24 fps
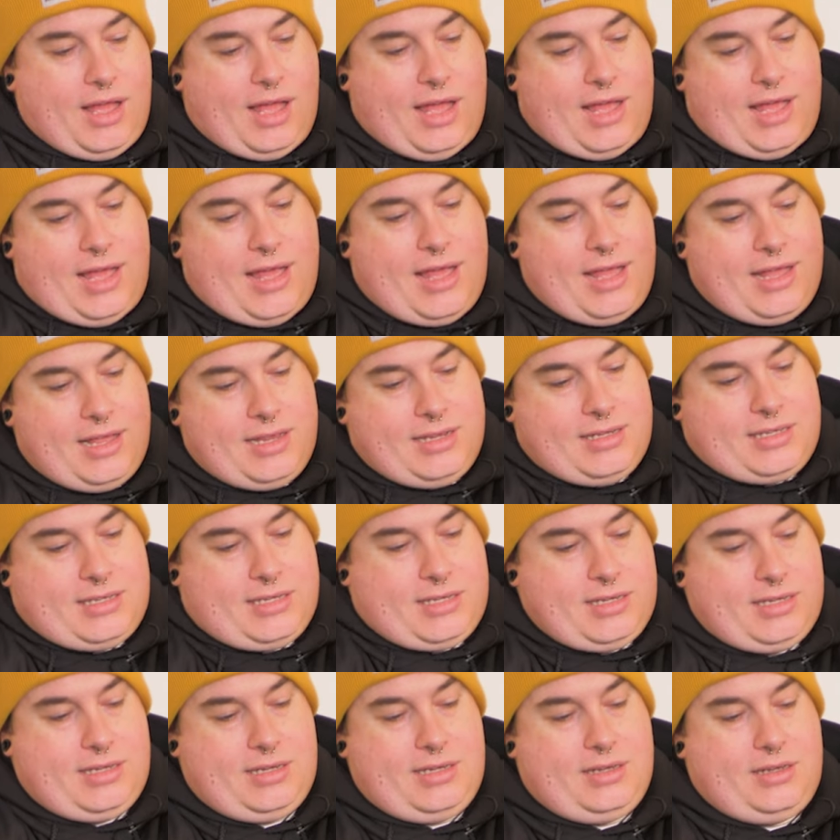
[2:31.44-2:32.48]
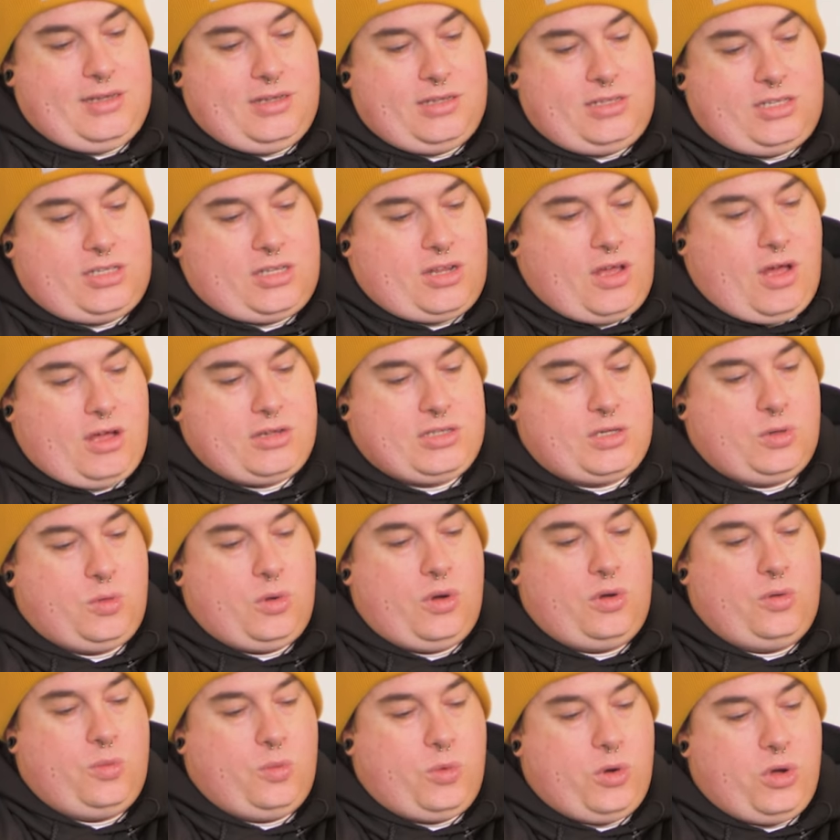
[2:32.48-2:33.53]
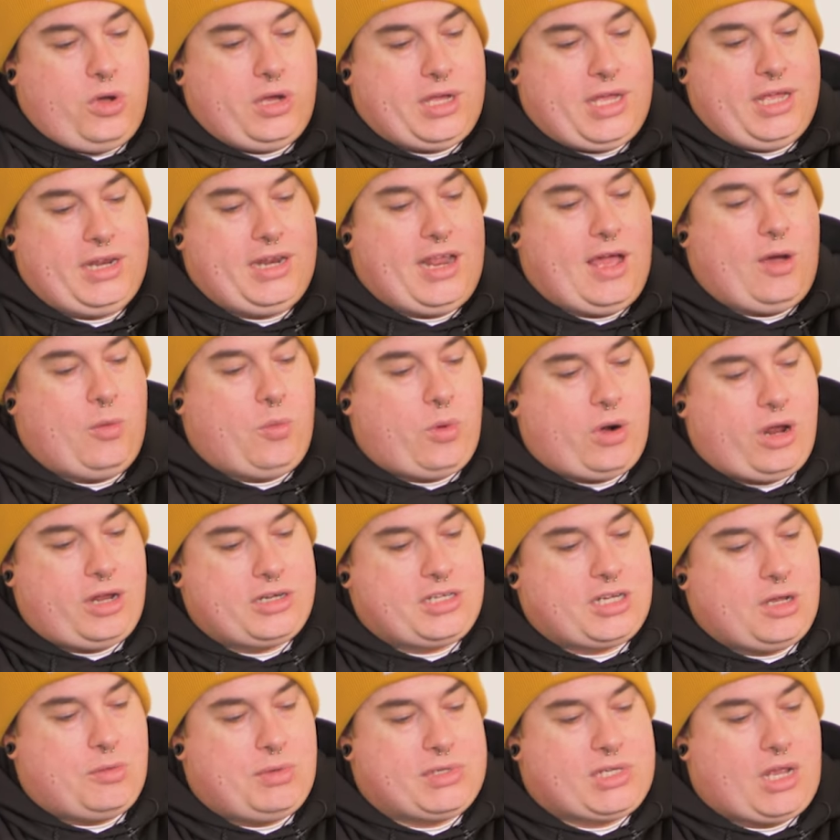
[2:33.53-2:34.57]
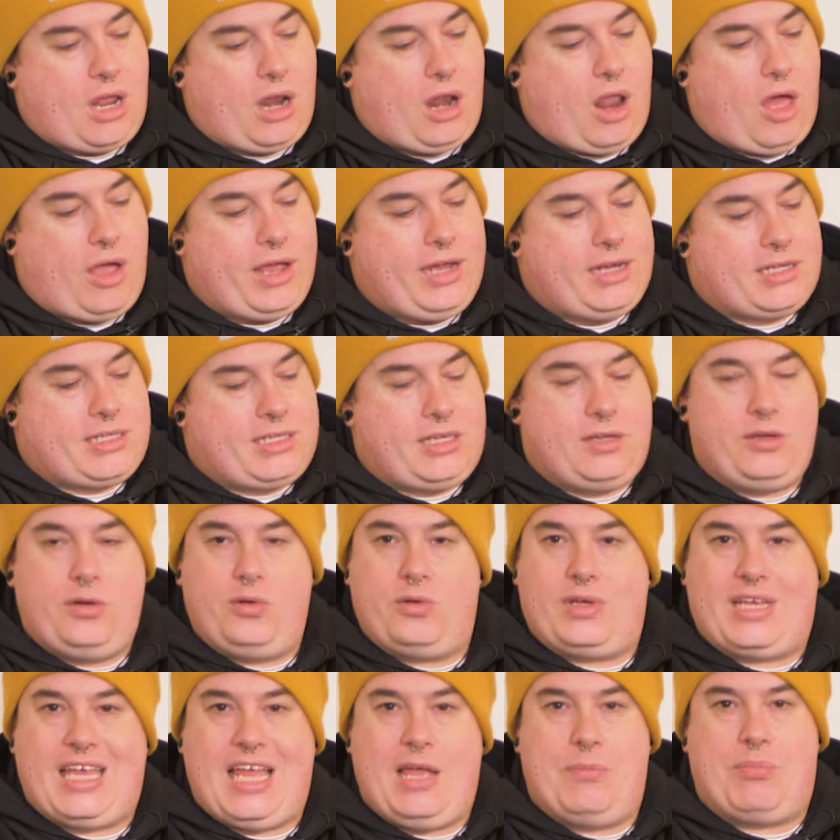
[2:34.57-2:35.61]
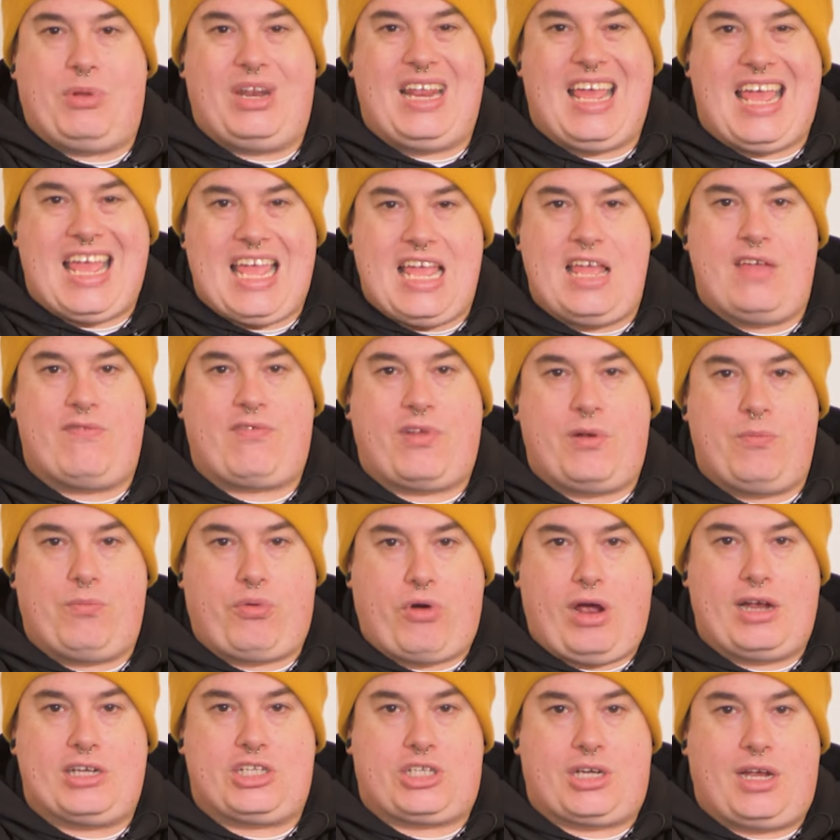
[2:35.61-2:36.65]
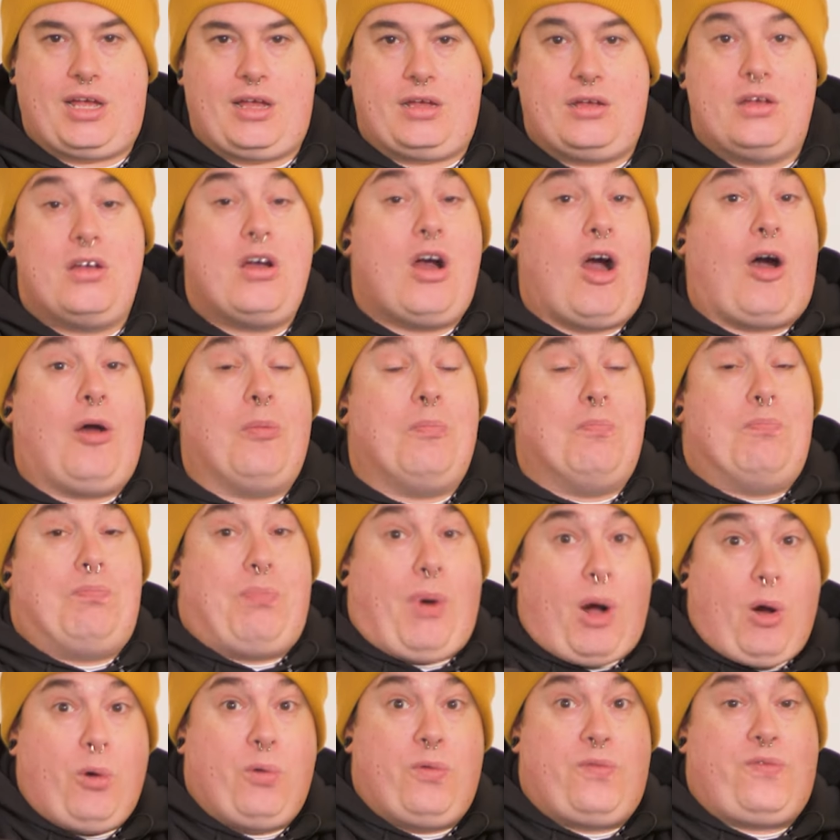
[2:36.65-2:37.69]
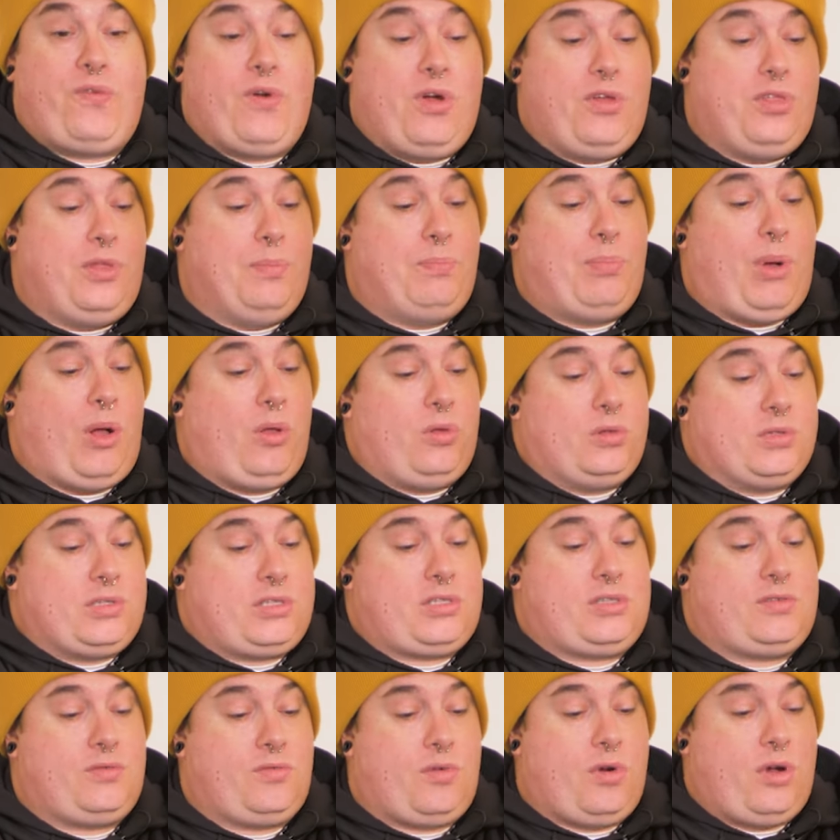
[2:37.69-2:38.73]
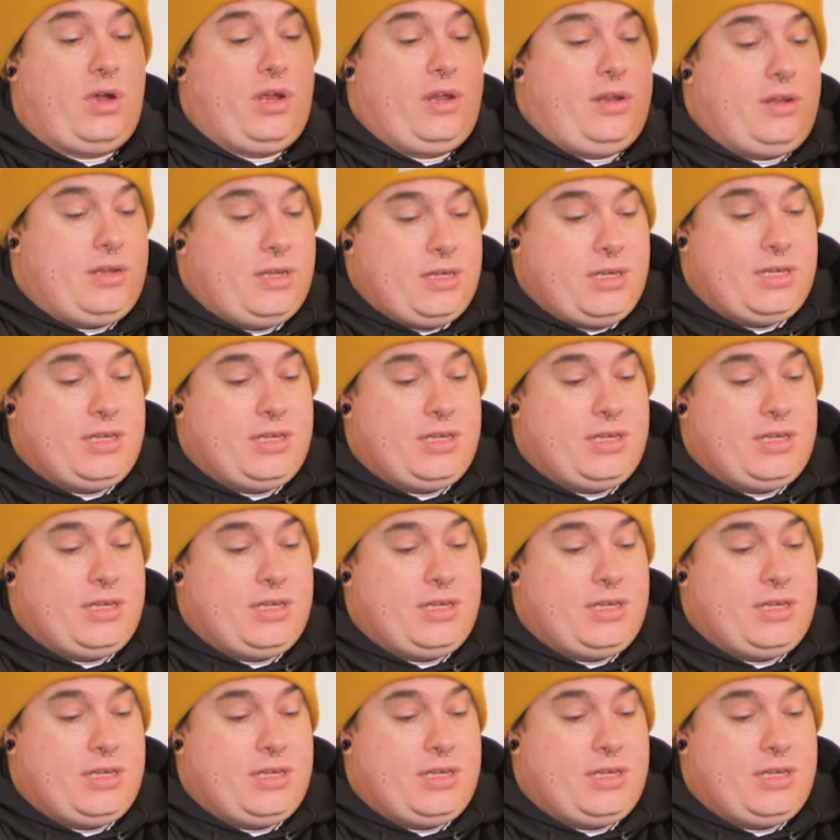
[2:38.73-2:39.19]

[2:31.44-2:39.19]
and start to unwork it. Now what I do is I like to keep an even pressure on both of the bolts, right?